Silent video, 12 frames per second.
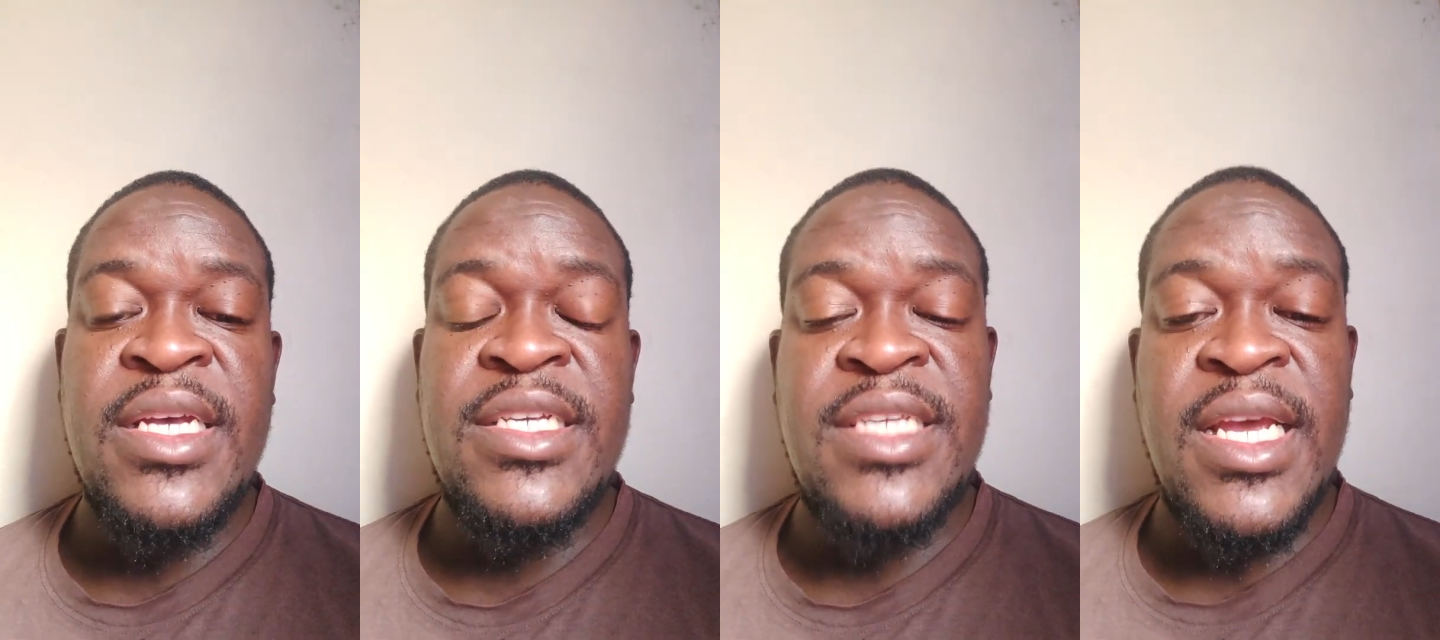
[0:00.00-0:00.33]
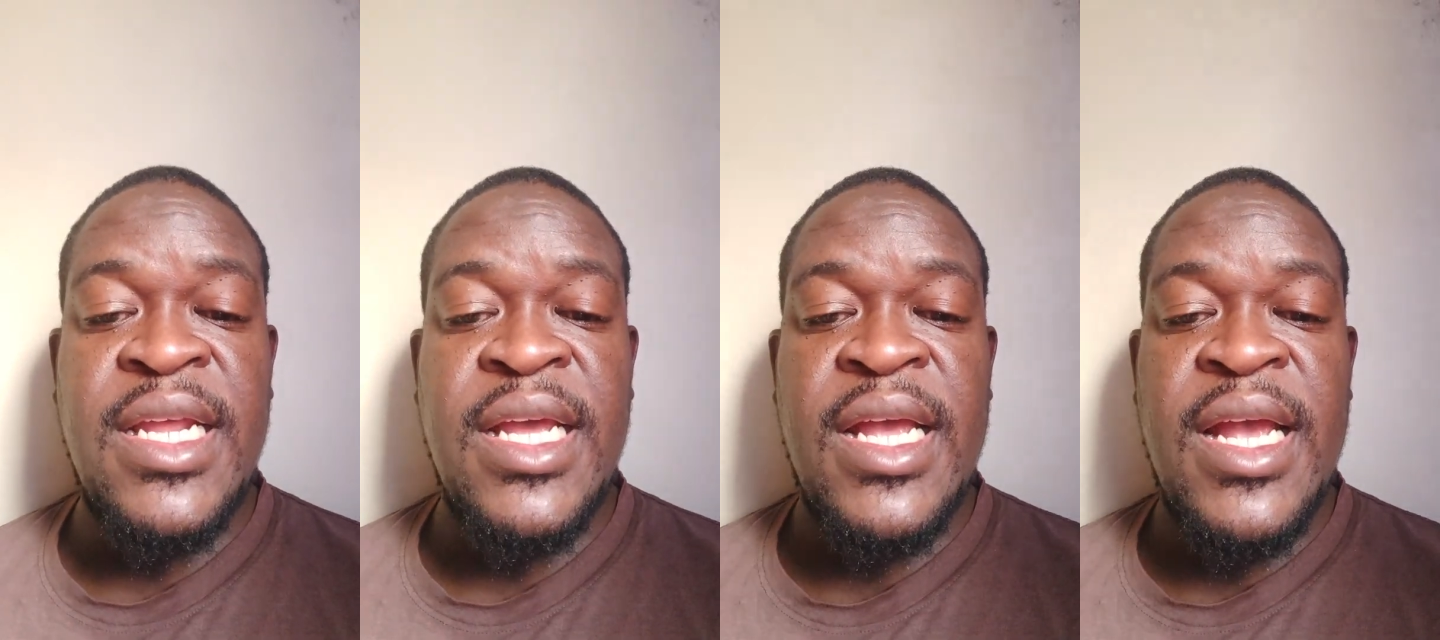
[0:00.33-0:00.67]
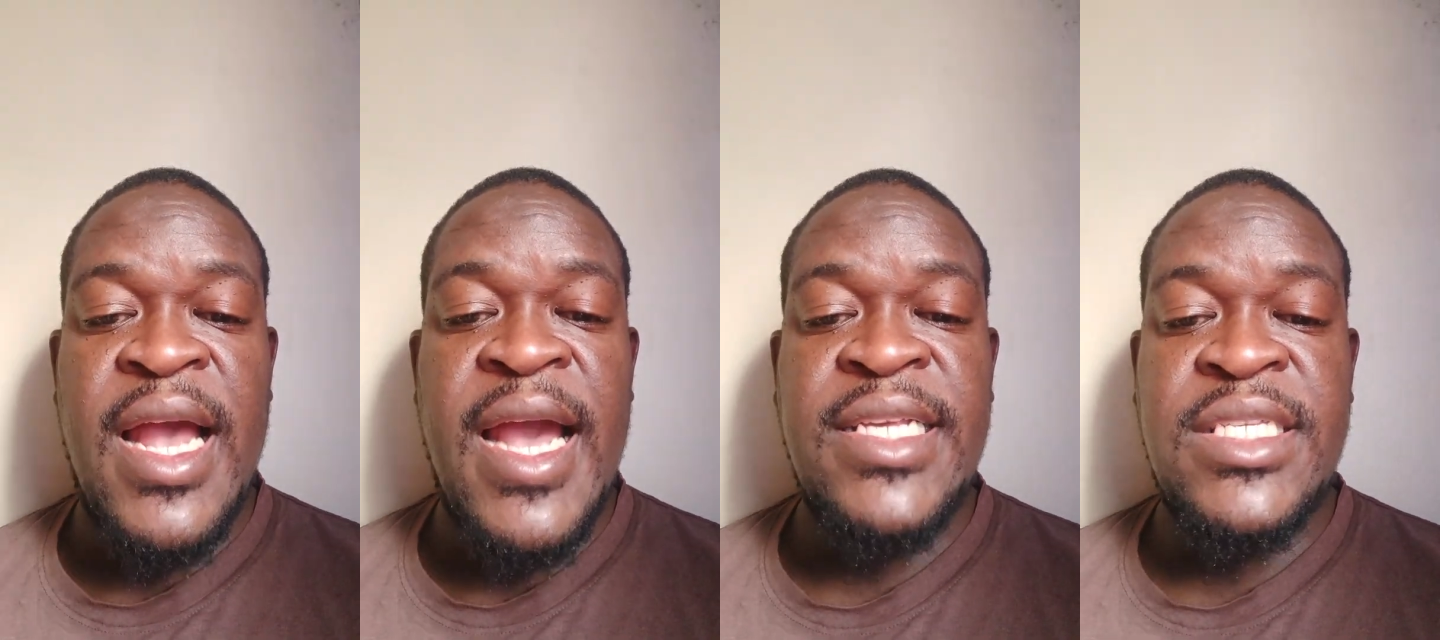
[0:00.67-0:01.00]
He said,
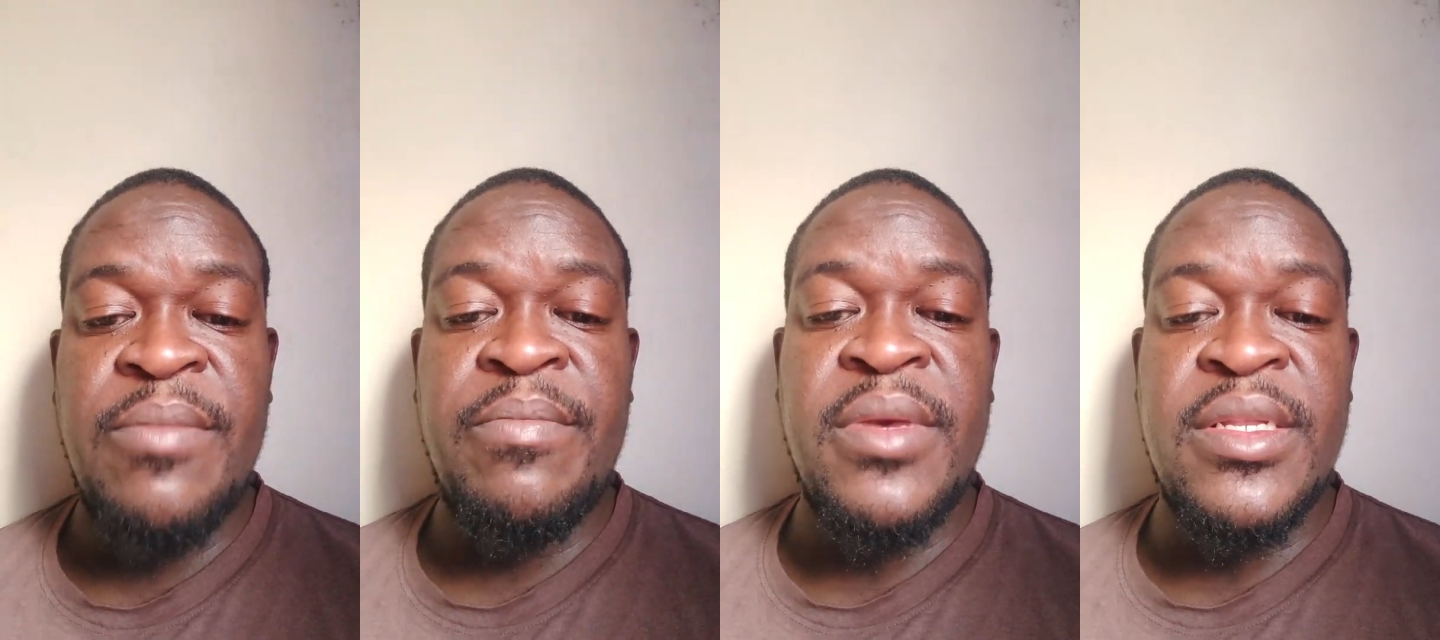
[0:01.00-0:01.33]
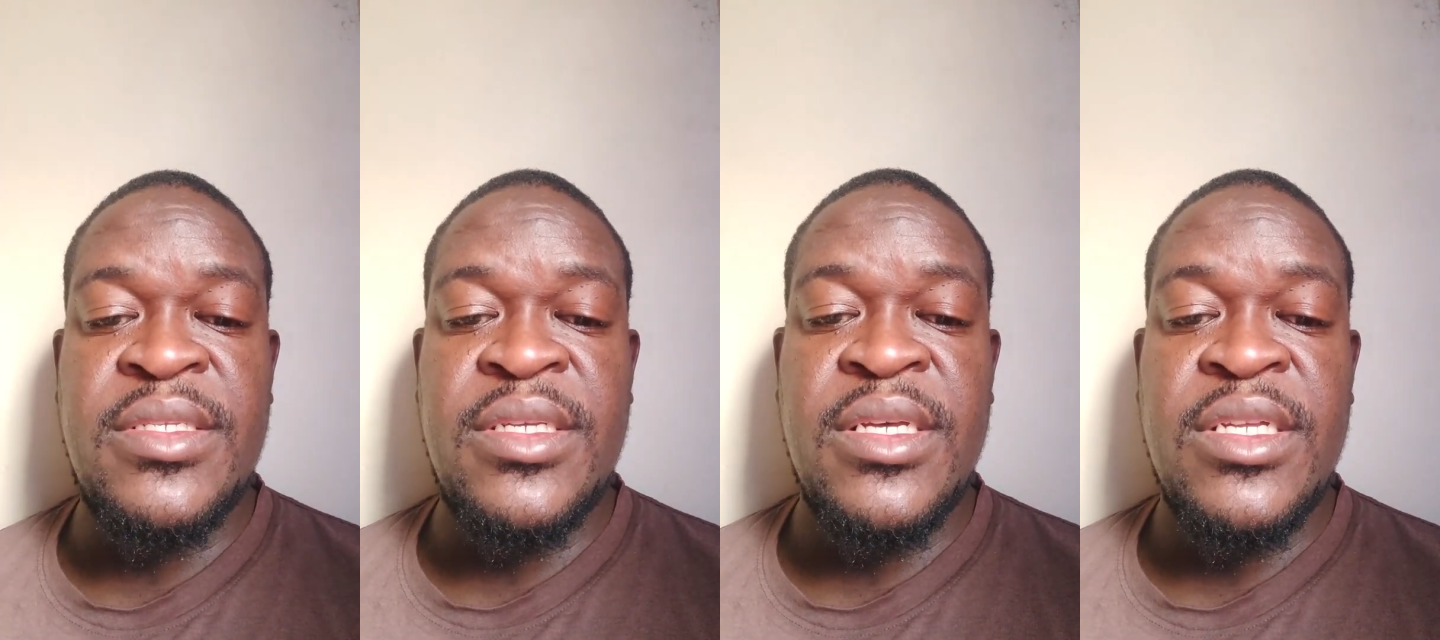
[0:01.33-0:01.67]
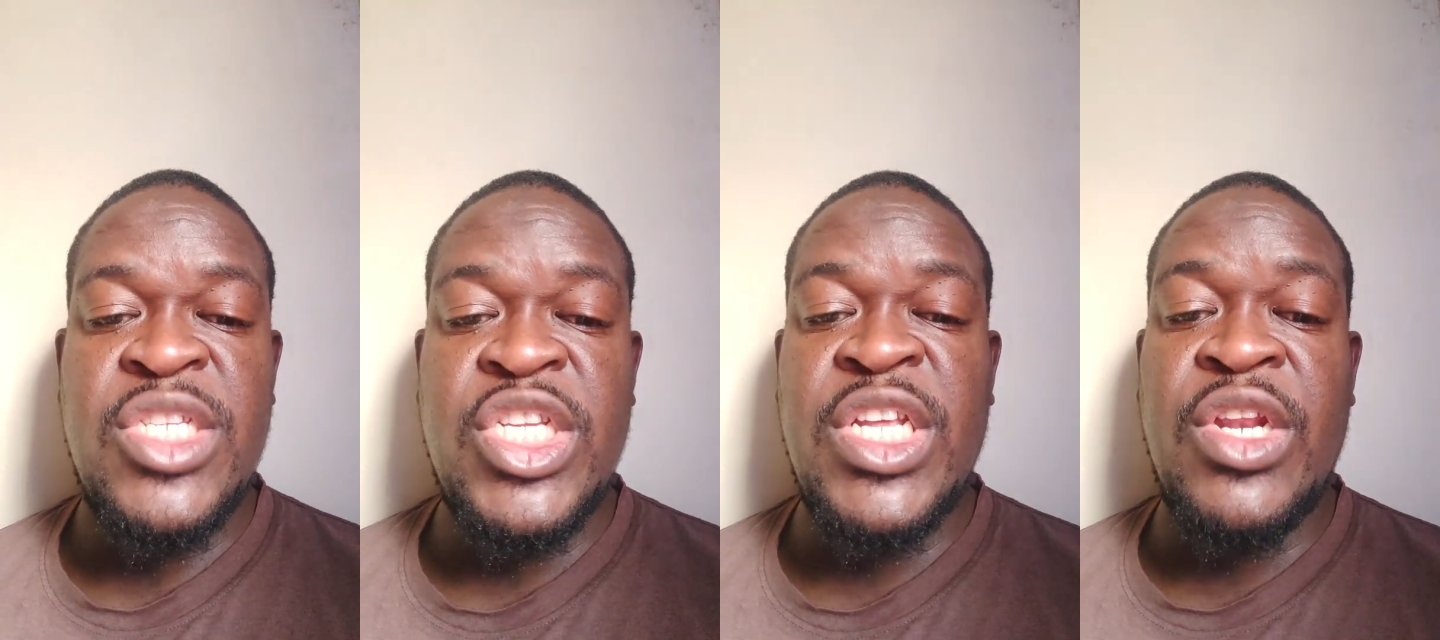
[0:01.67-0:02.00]
I submit to the